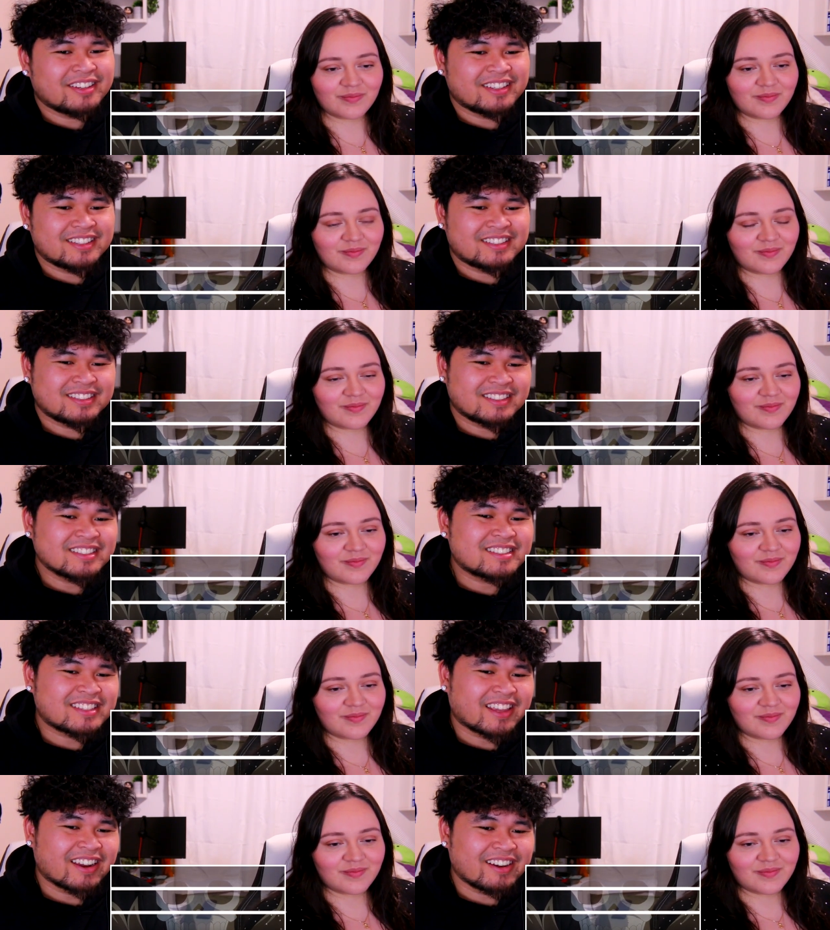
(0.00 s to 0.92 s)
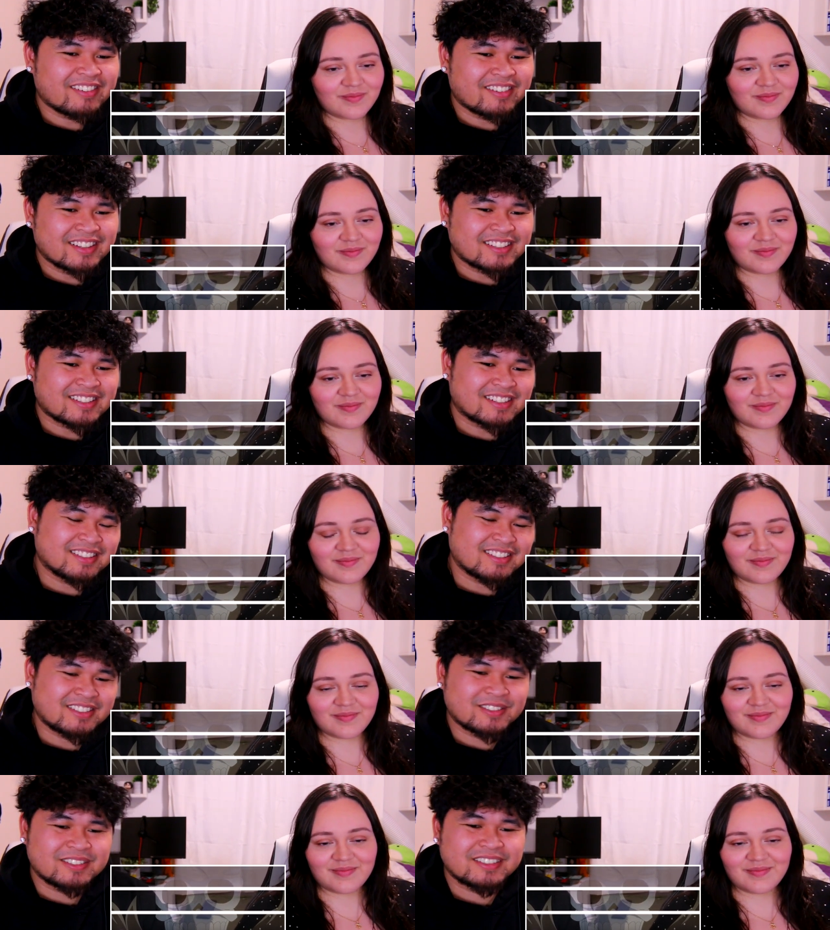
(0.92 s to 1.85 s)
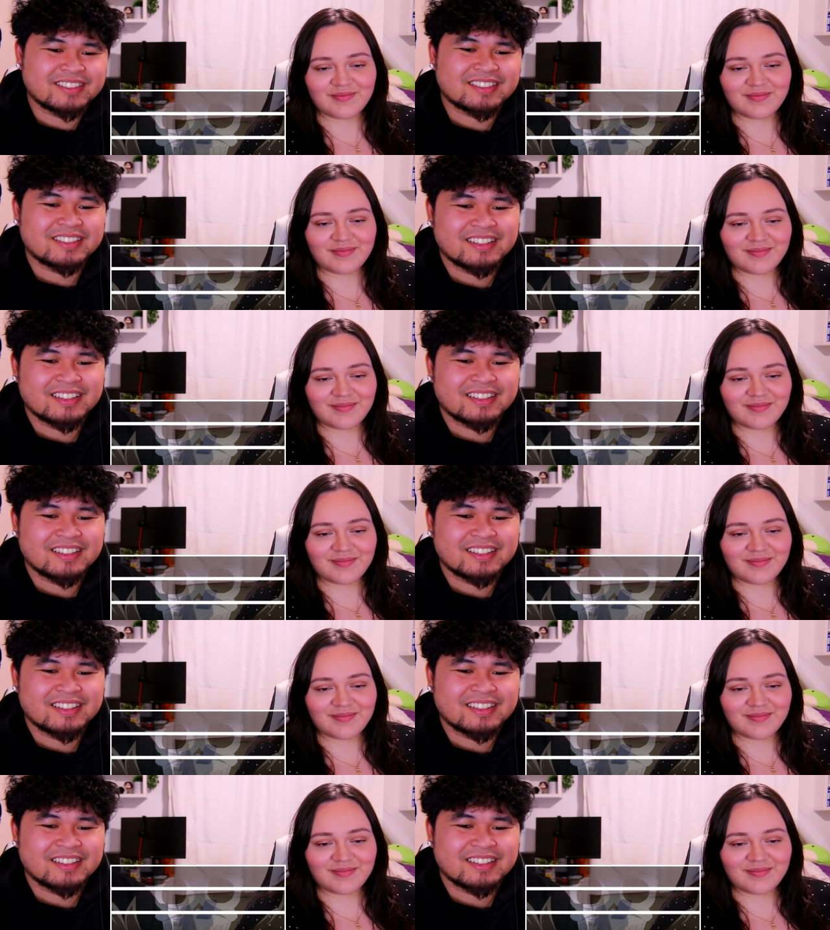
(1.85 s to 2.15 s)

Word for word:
Speaker 1: Dude, it's scary when he's telling these stories.